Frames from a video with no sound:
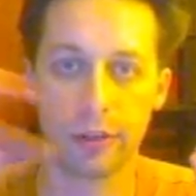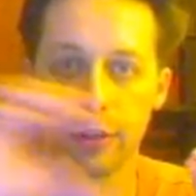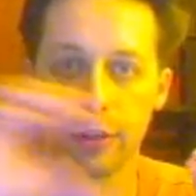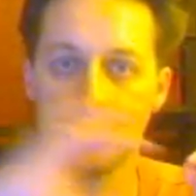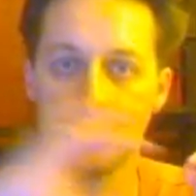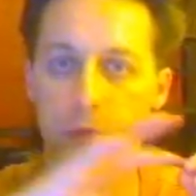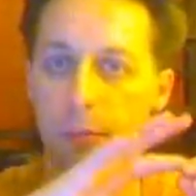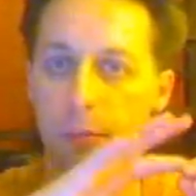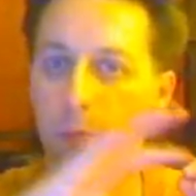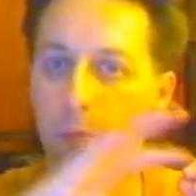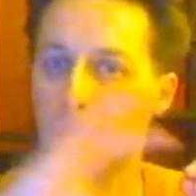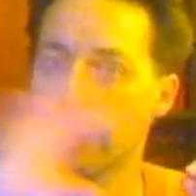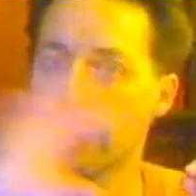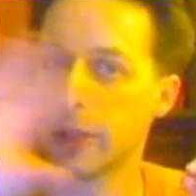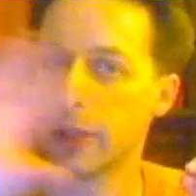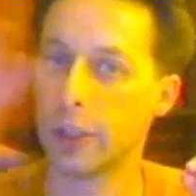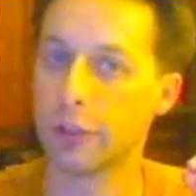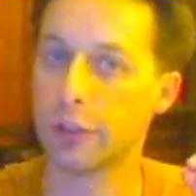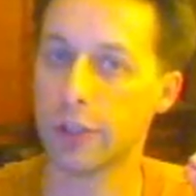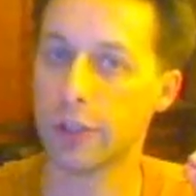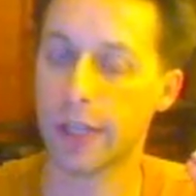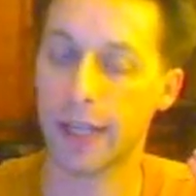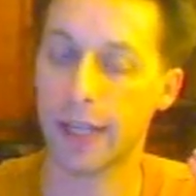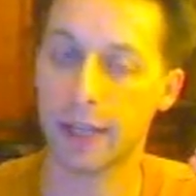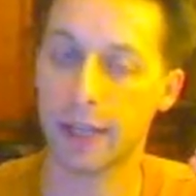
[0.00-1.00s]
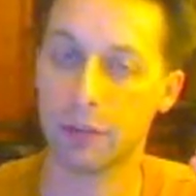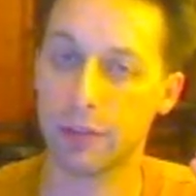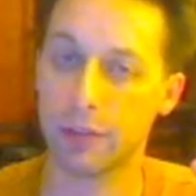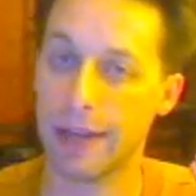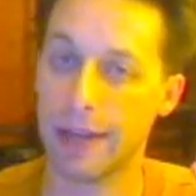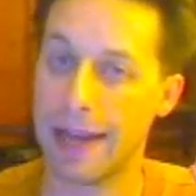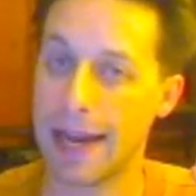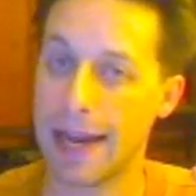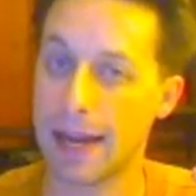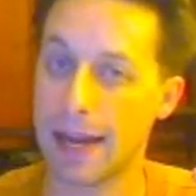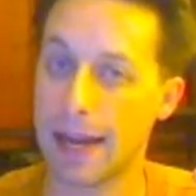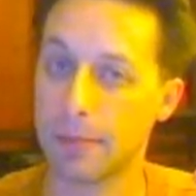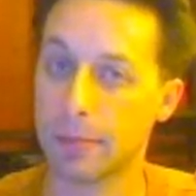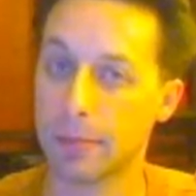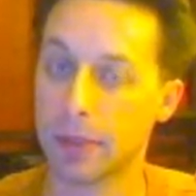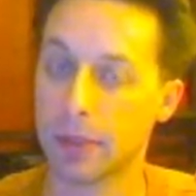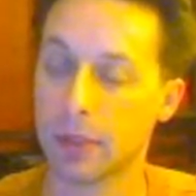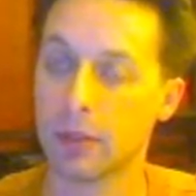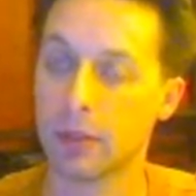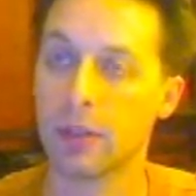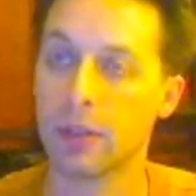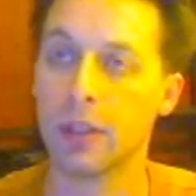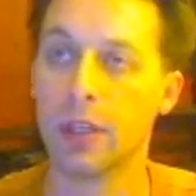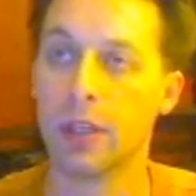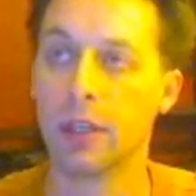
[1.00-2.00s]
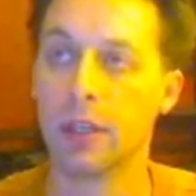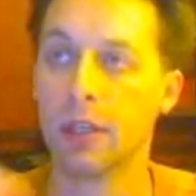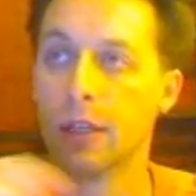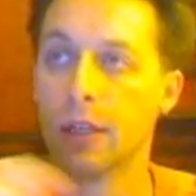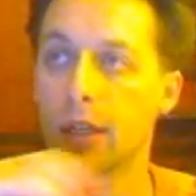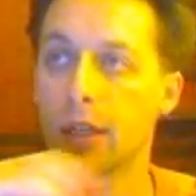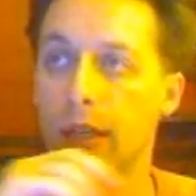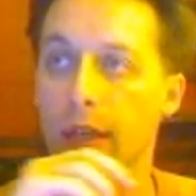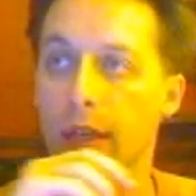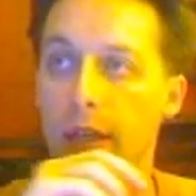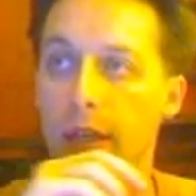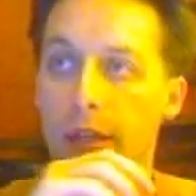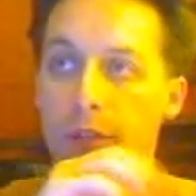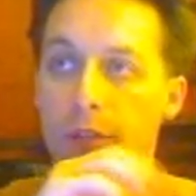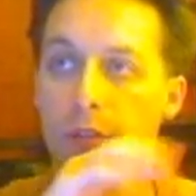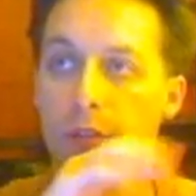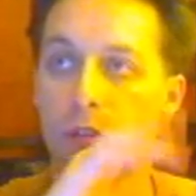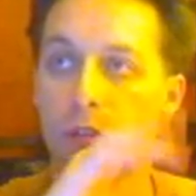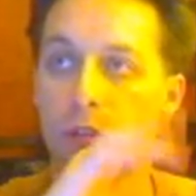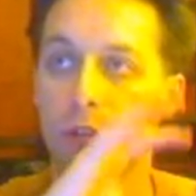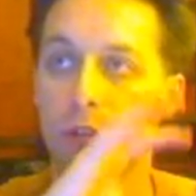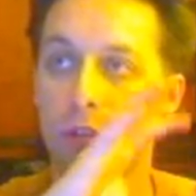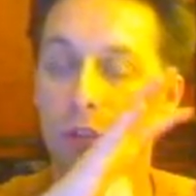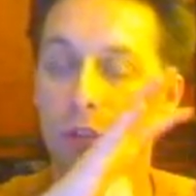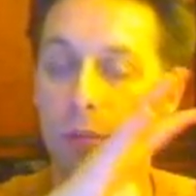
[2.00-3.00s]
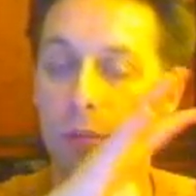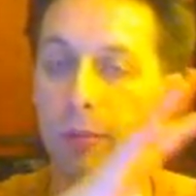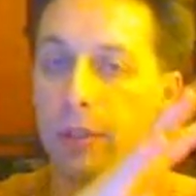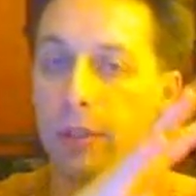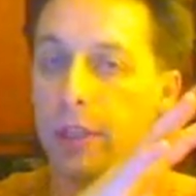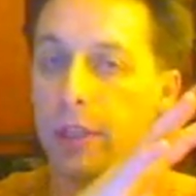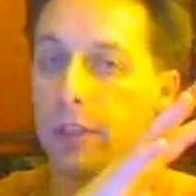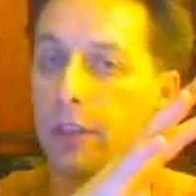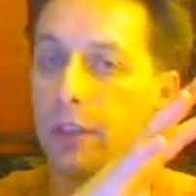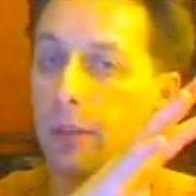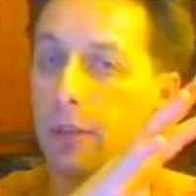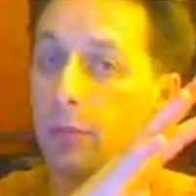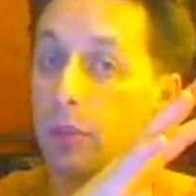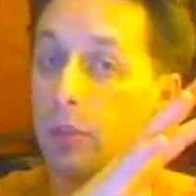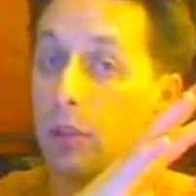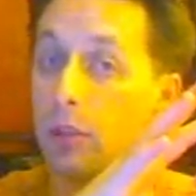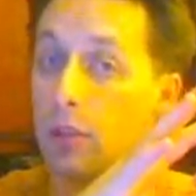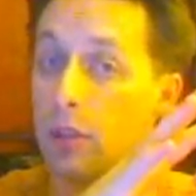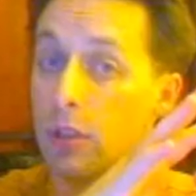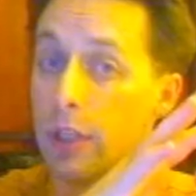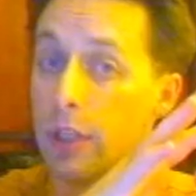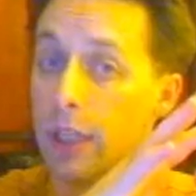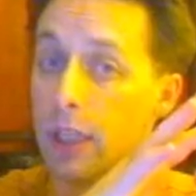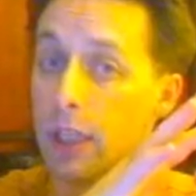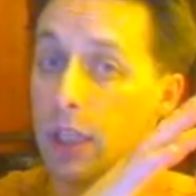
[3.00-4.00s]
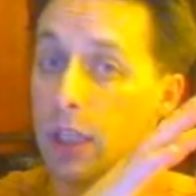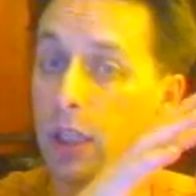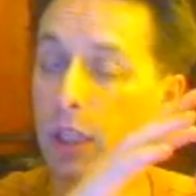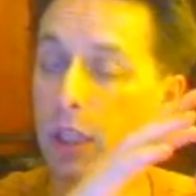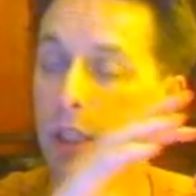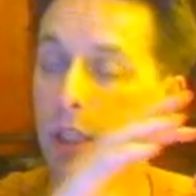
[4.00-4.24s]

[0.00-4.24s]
There's a bridge that has to happen to stimulate them to click,